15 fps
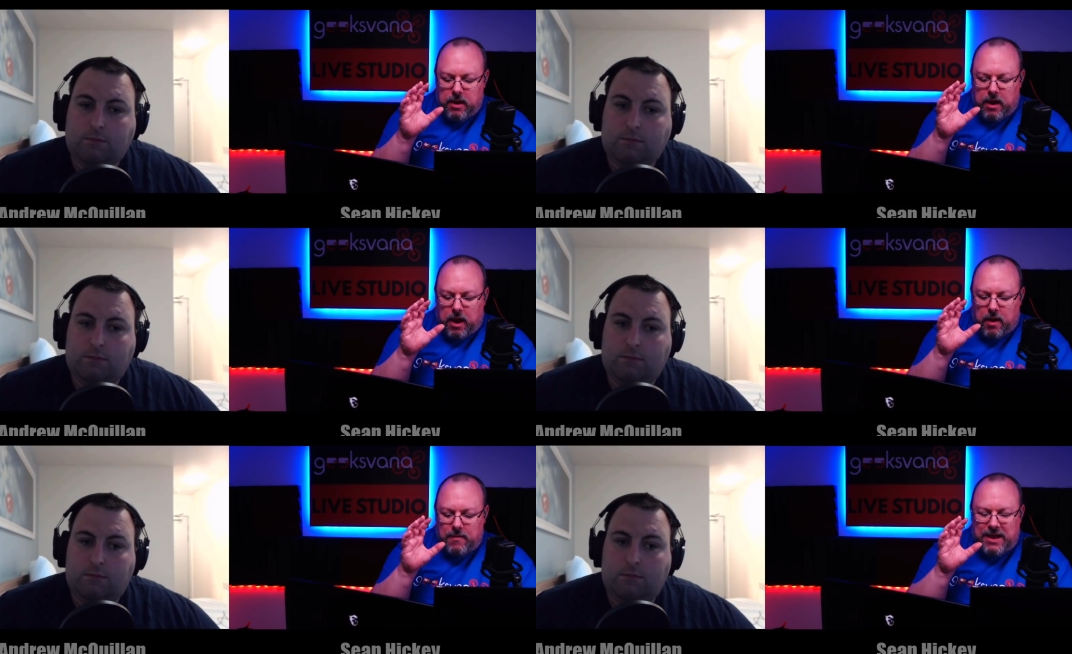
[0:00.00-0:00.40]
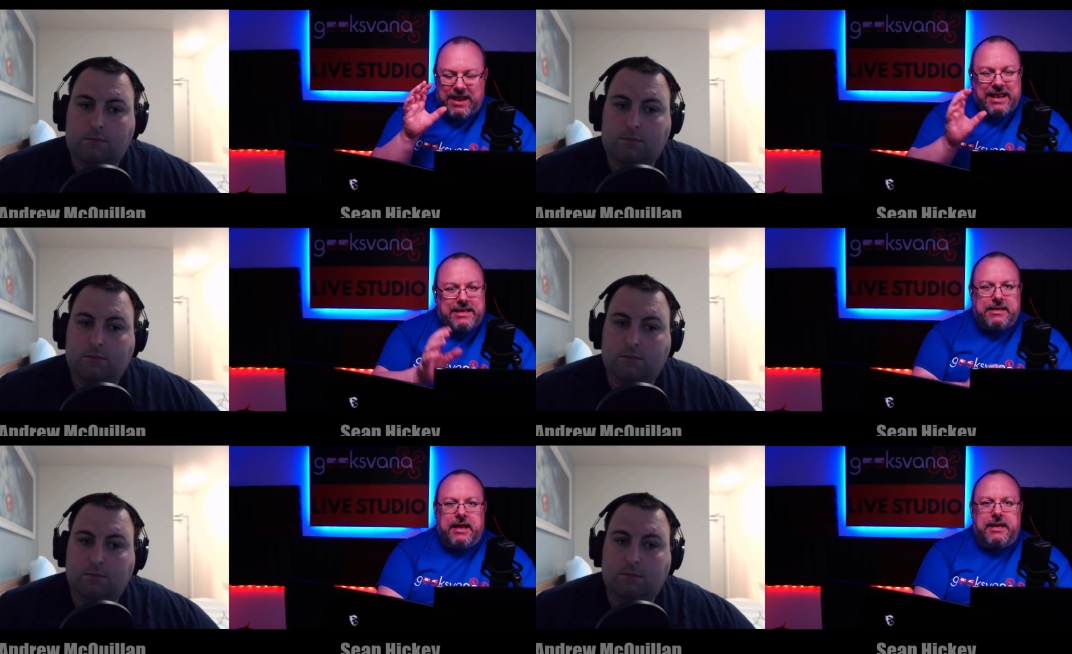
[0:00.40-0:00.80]
Speaker 1: um, it
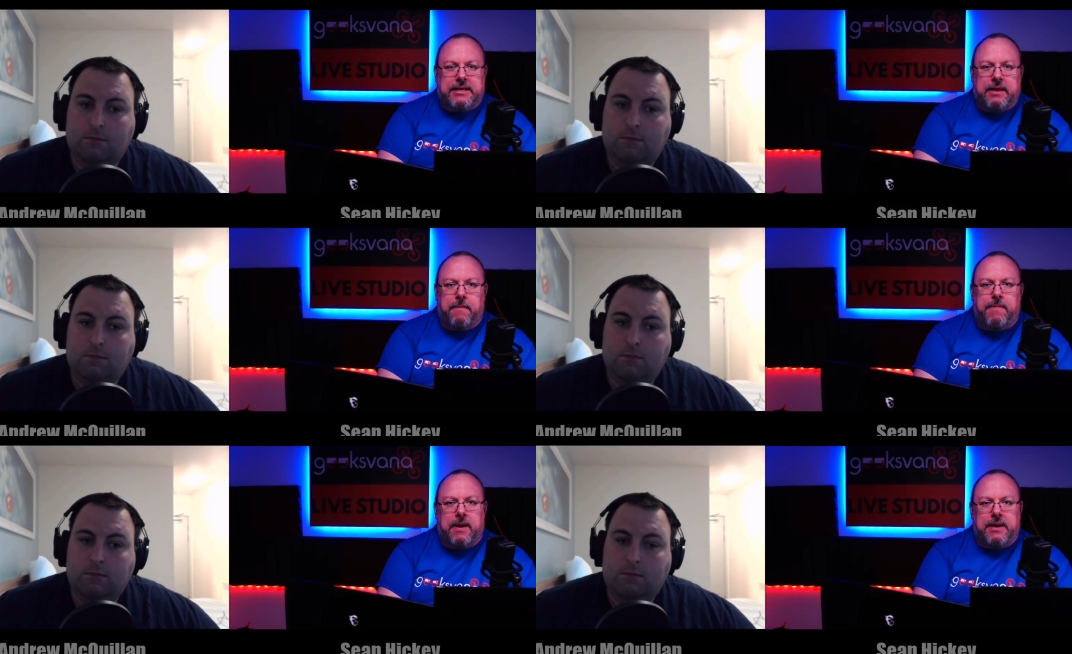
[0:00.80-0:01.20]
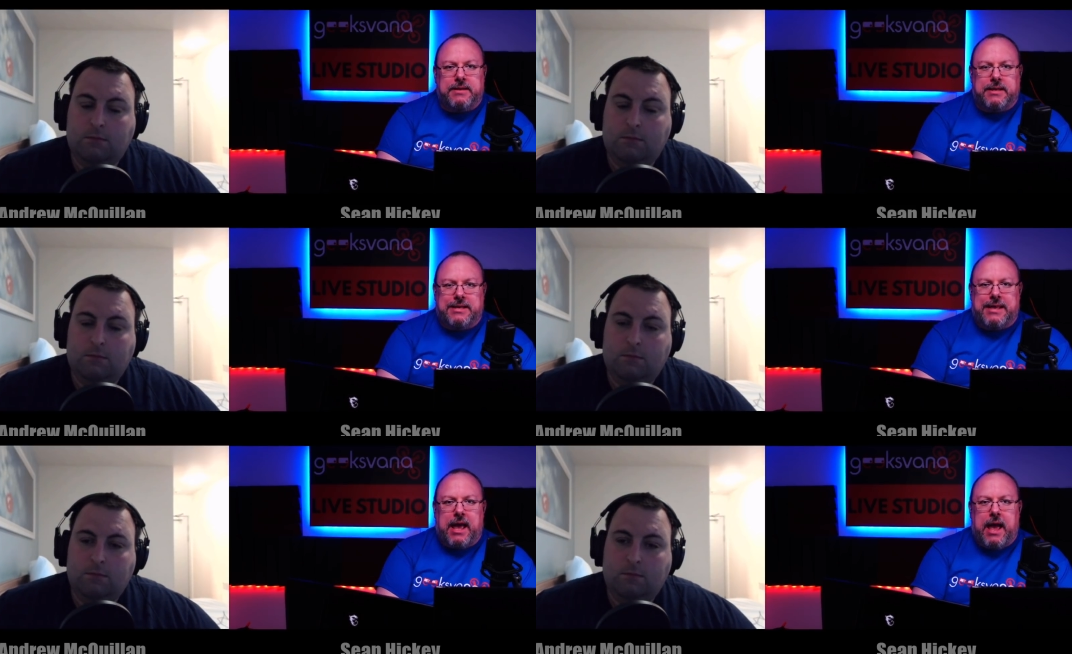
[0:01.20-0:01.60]
isn't as simple as
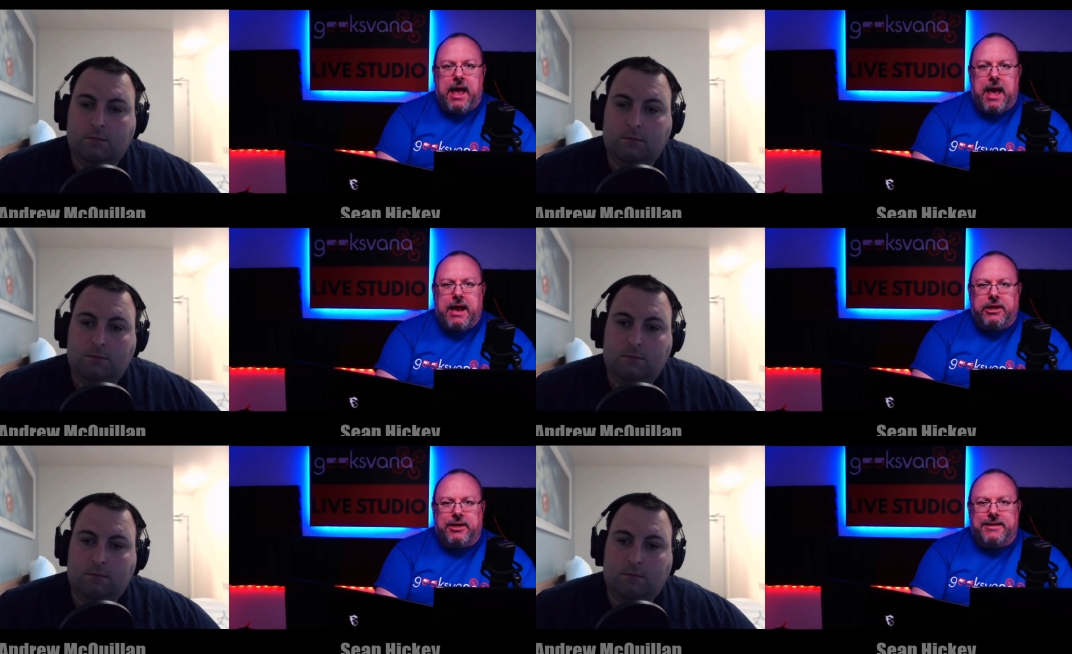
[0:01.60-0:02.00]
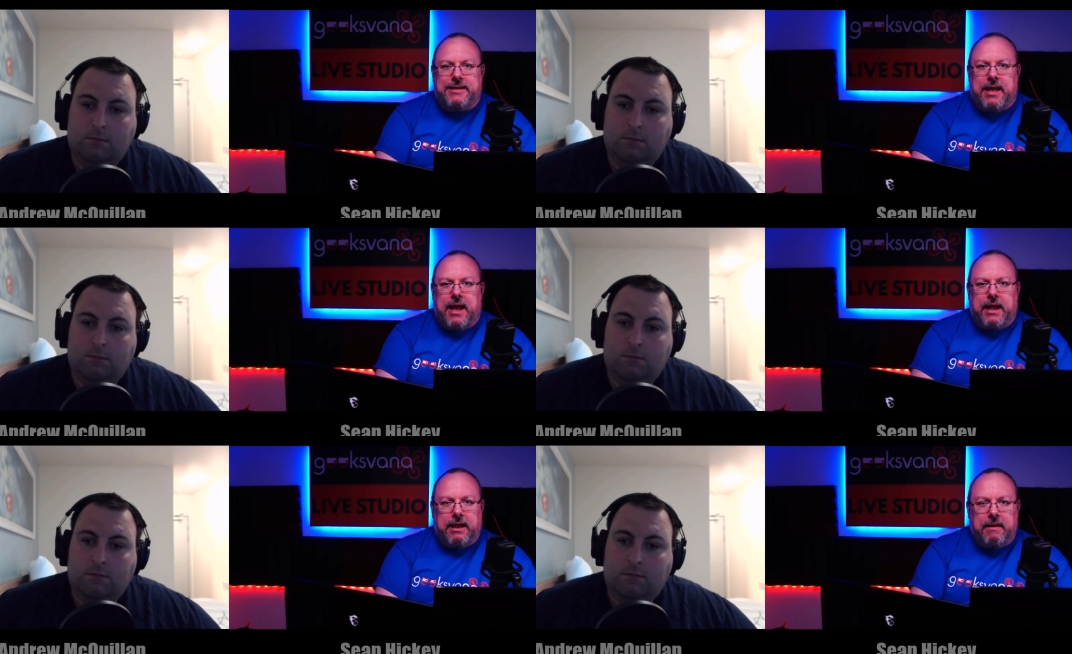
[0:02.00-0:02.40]
the C A A just
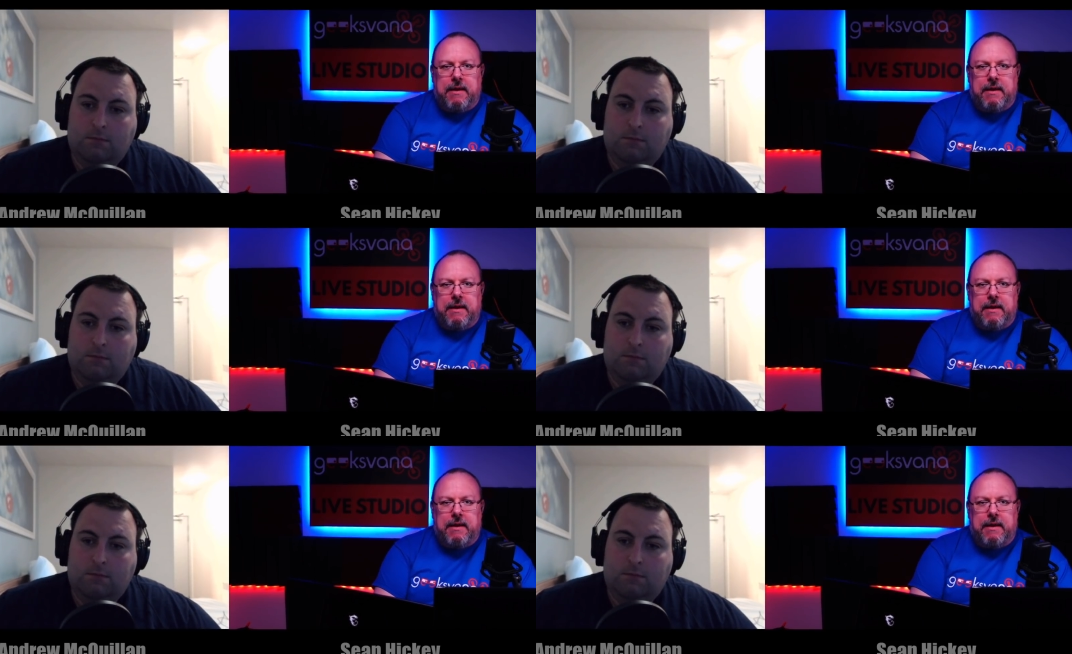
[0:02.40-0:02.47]
saying,